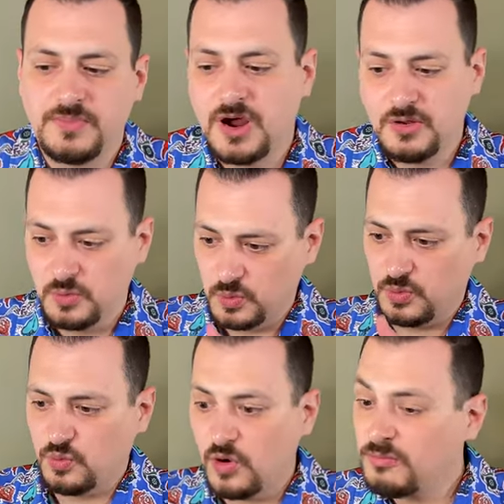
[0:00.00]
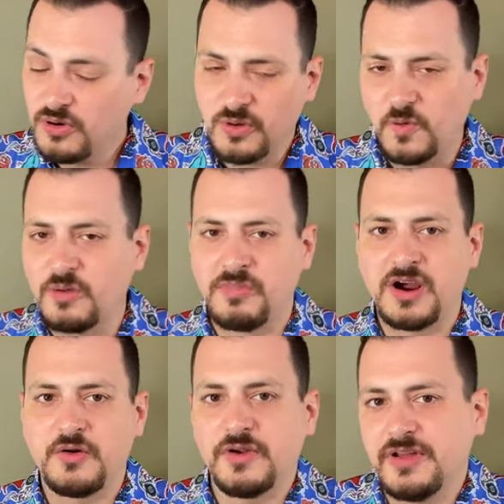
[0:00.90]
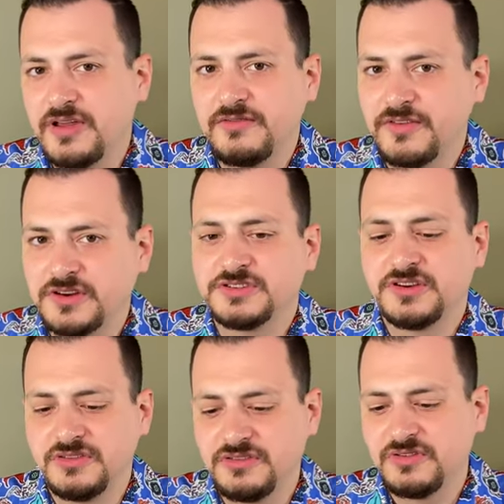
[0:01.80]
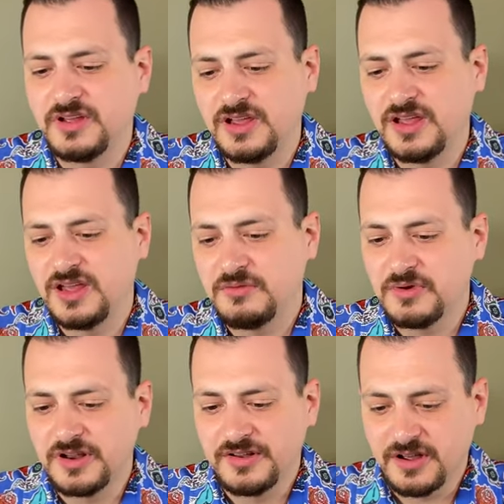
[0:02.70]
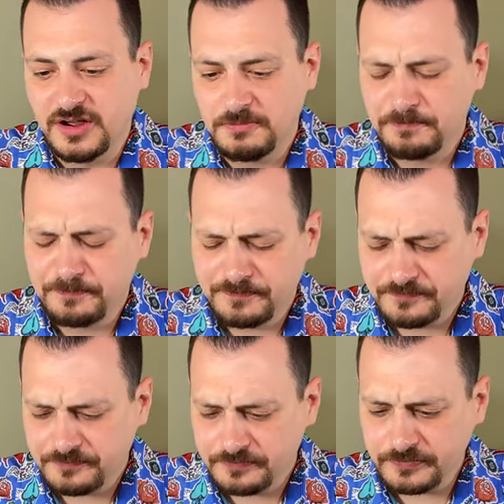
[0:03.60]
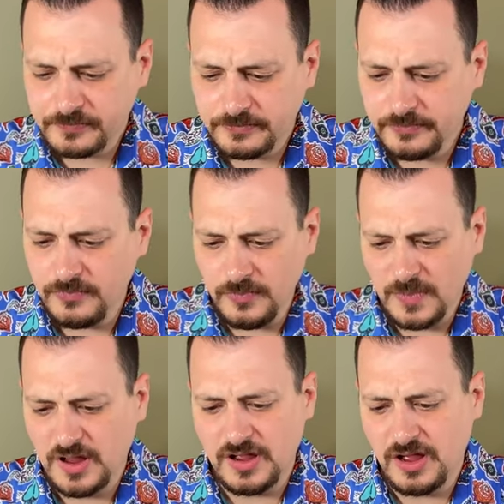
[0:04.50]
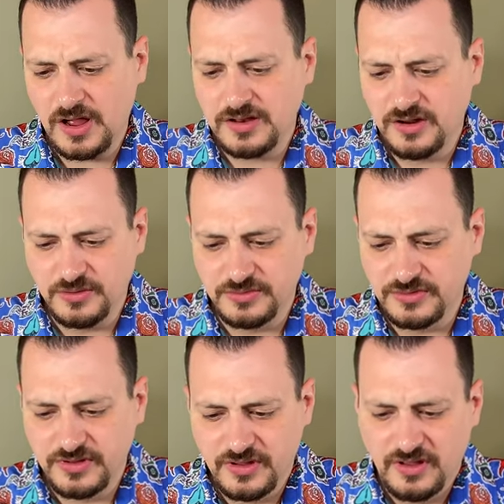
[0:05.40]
on 1.1 power, it functions like a red dot. I don't